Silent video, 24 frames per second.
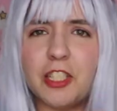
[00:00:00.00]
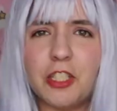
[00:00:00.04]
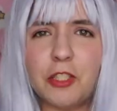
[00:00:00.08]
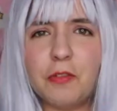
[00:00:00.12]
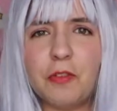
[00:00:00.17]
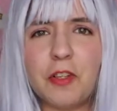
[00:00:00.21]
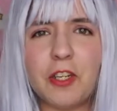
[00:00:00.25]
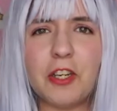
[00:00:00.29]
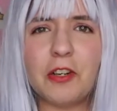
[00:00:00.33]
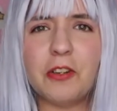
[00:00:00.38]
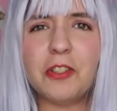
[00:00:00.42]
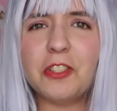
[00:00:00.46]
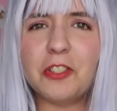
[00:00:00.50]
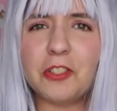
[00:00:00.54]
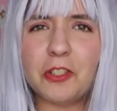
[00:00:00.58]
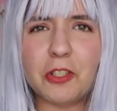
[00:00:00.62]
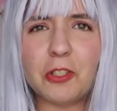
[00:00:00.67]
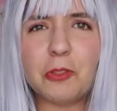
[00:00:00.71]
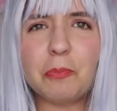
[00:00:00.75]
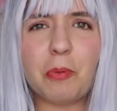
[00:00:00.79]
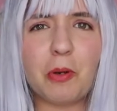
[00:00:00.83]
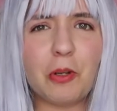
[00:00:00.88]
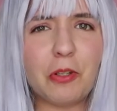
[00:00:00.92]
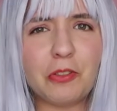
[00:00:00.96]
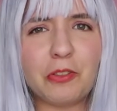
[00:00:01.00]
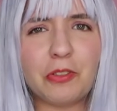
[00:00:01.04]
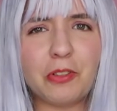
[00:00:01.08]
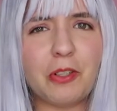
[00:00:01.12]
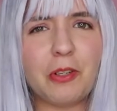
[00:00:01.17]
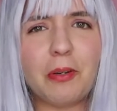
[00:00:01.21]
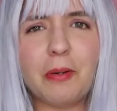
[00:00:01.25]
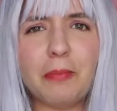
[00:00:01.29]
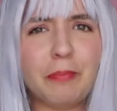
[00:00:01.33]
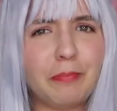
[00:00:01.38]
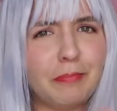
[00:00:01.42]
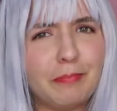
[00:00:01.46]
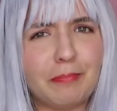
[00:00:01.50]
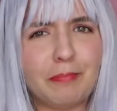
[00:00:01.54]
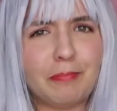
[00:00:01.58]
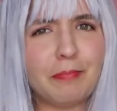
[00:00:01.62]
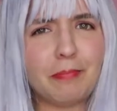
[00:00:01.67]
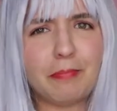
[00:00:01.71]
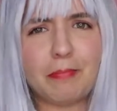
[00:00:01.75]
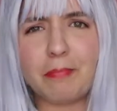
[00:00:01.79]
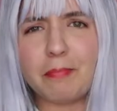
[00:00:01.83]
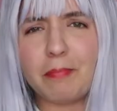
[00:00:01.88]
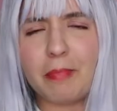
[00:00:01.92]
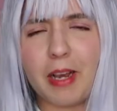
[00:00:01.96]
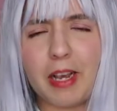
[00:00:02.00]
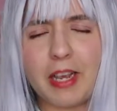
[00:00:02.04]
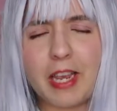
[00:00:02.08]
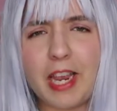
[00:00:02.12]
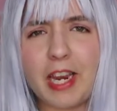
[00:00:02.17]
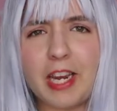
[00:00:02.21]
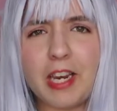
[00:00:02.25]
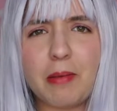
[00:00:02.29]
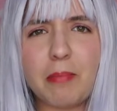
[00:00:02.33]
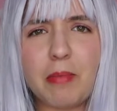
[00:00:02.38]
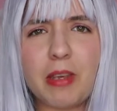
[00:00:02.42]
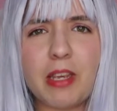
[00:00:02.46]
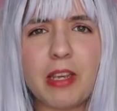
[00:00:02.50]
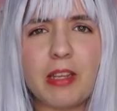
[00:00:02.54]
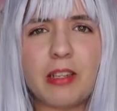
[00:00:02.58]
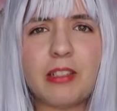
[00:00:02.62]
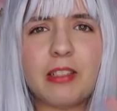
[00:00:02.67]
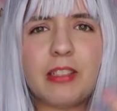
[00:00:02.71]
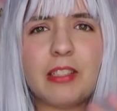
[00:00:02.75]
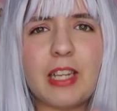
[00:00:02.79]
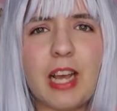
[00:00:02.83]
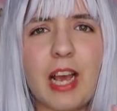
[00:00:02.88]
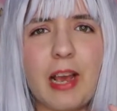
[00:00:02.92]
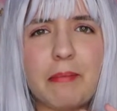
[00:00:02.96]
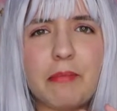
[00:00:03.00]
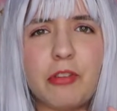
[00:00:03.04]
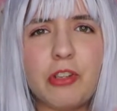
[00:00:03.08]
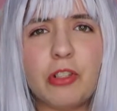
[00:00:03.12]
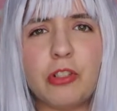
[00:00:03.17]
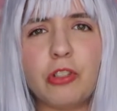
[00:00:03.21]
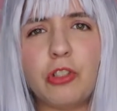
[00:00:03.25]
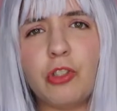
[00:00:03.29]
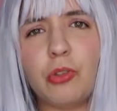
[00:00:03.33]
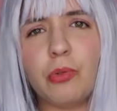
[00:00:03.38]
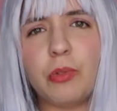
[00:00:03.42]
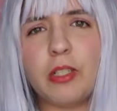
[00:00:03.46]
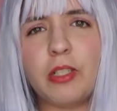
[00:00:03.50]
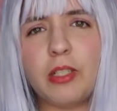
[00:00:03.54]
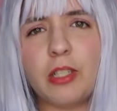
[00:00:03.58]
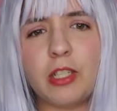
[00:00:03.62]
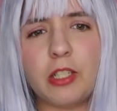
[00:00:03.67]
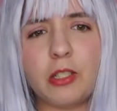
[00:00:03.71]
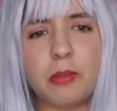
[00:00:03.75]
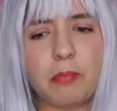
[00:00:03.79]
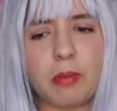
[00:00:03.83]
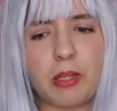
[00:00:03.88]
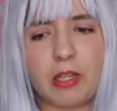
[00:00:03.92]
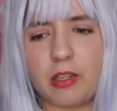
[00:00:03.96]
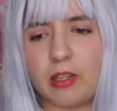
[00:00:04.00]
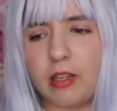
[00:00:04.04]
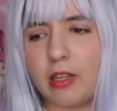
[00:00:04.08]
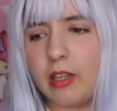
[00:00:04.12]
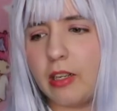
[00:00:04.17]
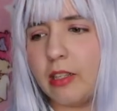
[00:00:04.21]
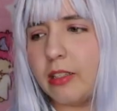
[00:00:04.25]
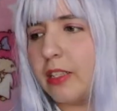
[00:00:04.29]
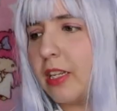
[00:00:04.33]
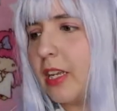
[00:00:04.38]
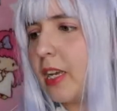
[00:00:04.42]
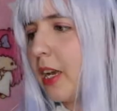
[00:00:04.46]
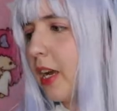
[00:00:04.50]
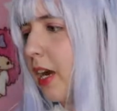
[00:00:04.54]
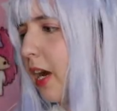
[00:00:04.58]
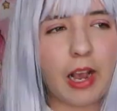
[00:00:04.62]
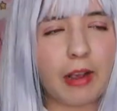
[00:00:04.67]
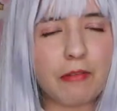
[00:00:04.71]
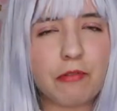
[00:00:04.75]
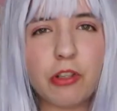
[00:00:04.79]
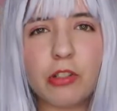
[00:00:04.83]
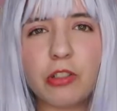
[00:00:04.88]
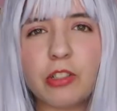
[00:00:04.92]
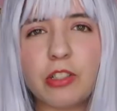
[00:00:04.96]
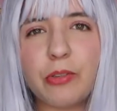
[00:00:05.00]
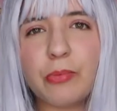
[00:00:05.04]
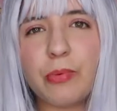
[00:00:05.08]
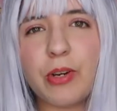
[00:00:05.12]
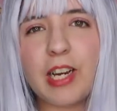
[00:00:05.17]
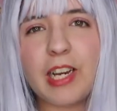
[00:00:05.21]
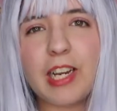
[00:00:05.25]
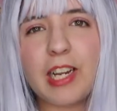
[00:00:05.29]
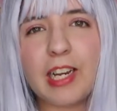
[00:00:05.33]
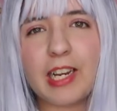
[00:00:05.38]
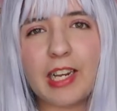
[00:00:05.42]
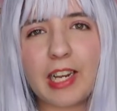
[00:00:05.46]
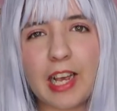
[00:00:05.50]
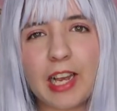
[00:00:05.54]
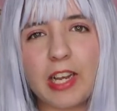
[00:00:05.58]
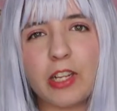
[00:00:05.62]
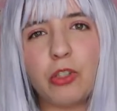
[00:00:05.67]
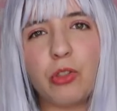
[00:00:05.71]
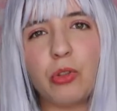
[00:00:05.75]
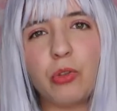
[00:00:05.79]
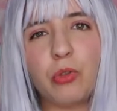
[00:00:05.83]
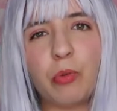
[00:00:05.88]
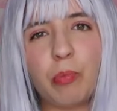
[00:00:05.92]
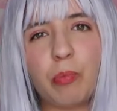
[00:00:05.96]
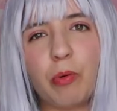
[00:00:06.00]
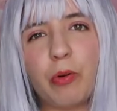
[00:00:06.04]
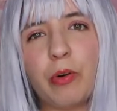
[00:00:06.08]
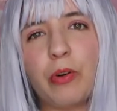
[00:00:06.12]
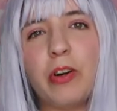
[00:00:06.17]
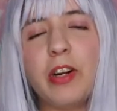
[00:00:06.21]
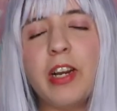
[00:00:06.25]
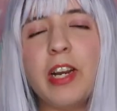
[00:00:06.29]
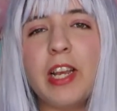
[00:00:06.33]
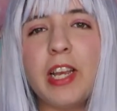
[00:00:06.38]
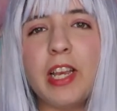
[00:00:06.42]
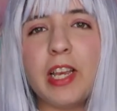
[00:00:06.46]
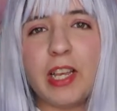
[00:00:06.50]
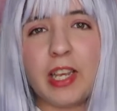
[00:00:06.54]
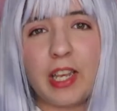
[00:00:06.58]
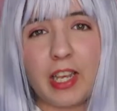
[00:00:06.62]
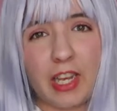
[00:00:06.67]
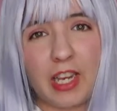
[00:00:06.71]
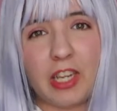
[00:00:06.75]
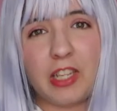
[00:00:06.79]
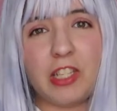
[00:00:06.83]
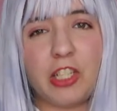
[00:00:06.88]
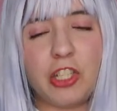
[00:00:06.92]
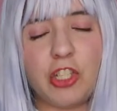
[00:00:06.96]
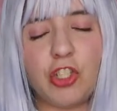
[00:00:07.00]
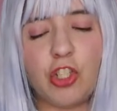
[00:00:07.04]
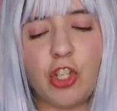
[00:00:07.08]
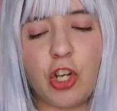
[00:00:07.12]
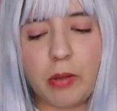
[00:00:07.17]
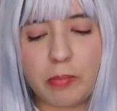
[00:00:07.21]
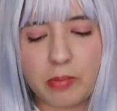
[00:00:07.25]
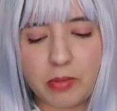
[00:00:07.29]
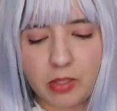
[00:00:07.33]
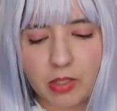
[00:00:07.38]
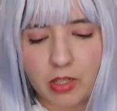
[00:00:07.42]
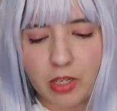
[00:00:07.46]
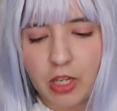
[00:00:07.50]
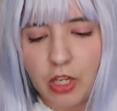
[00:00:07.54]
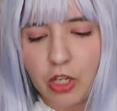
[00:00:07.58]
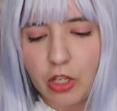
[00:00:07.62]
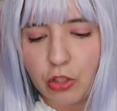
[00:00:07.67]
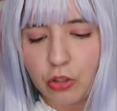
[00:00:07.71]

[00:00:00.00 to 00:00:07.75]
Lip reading: This video is not sponsored by any means. I'm just doing this because I just really like to support indie shops.